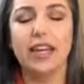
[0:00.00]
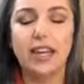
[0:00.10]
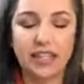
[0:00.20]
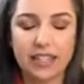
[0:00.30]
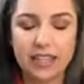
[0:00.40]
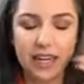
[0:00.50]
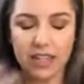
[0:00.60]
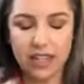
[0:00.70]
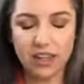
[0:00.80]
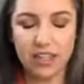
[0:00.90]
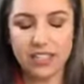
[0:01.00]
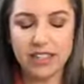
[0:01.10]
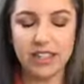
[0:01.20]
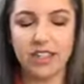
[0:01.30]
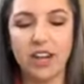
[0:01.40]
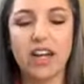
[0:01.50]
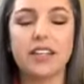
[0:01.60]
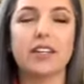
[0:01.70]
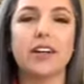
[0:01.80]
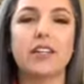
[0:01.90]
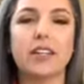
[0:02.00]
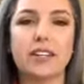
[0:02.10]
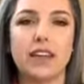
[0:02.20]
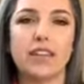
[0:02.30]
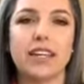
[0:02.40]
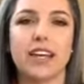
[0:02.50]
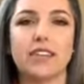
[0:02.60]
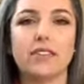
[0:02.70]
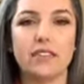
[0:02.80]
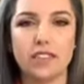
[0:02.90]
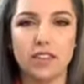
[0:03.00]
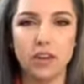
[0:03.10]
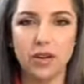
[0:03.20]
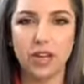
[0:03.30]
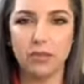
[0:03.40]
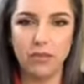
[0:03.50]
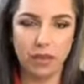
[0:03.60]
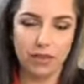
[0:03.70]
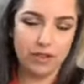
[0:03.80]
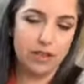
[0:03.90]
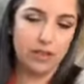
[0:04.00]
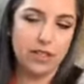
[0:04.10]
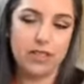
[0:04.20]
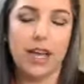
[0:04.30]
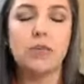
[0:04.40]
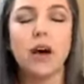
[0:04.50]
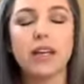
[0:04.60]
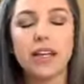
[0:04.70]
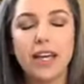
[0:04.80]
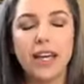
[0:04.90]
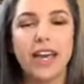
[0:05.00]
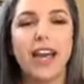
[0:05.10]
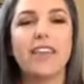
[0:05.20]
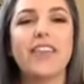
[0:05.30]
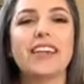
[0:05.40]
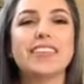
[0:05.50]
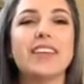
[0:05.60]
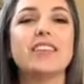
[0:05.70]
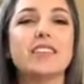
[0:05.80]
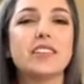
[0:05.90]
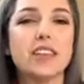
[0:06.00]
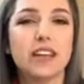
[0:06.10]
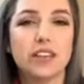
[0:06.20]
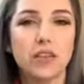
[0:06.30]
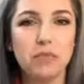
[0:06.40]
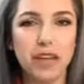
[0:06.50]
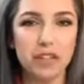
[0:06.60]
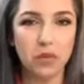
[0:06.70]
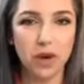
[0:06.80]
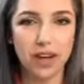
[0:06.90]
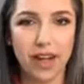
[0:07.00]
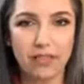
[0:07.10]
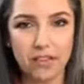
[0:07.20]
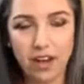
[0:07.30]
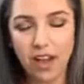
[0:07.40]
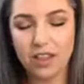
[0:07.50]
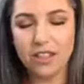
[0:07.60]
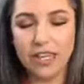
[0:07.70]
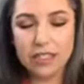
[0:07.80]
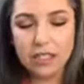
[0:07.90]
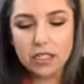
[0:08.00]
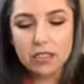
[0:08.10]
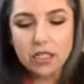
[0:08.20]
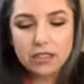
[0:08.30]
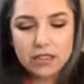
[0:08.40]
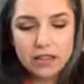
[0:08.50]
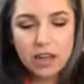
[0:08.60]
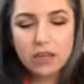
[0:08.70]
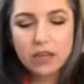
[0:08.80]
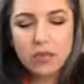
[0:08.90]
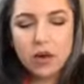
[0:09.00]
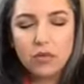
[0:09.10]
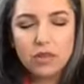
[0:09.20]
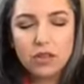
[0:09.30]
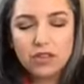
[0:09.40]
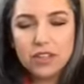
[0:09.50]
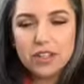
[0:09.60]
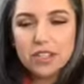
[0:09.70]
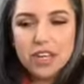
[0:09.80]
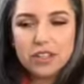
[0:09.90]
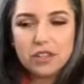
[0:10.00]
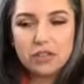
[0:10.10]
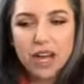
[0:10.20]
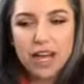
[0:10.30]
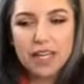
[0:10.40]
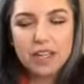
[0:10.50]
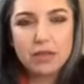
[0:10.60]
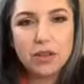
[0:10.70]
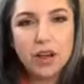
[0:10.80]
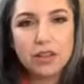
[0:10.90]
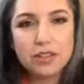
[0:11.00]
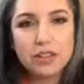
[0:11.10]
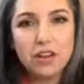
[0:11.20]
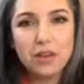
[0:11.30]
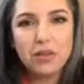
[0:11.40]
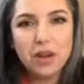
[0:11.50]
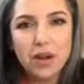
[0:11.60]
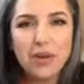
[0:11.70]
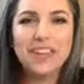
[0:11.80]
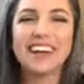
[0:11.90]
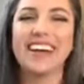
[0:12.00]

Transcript: and he's got like all his gear on, you know, and he's out like kind of in the on the snowy sidewalk. And they said this is us going back to work after the holidays, and he's like stuck, he won't move, and they're just kind of dragging him along the snowy road.